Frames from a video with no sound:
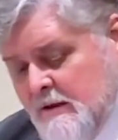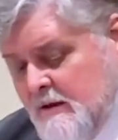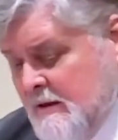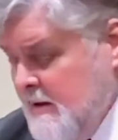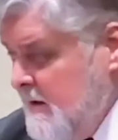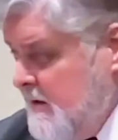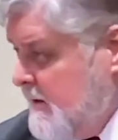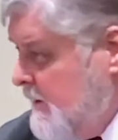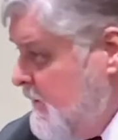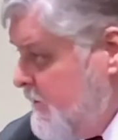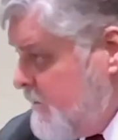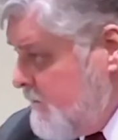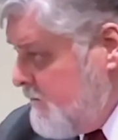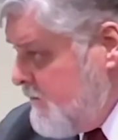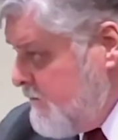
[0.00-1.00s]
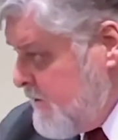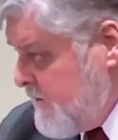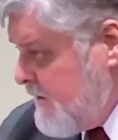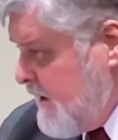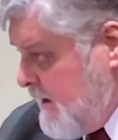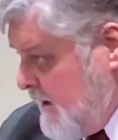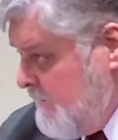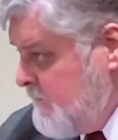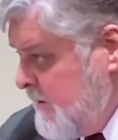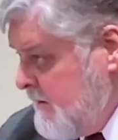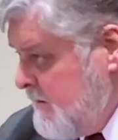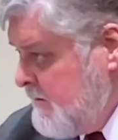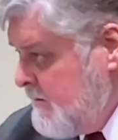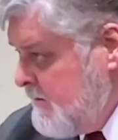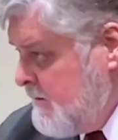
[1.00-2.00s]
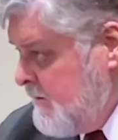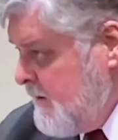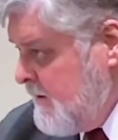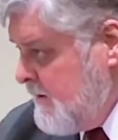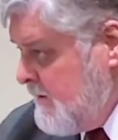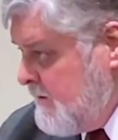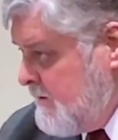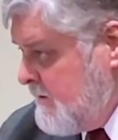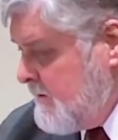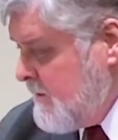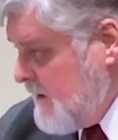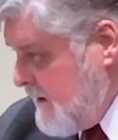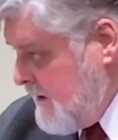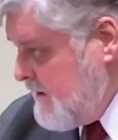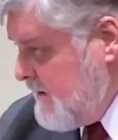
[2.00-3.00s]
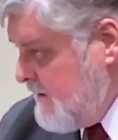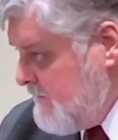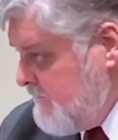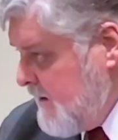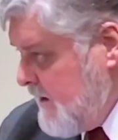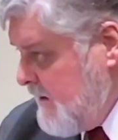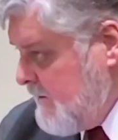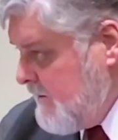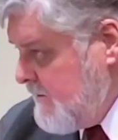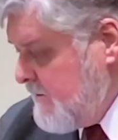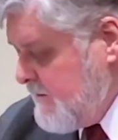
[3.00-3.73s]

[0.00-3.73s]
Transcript: It also will stop the Chinese virus.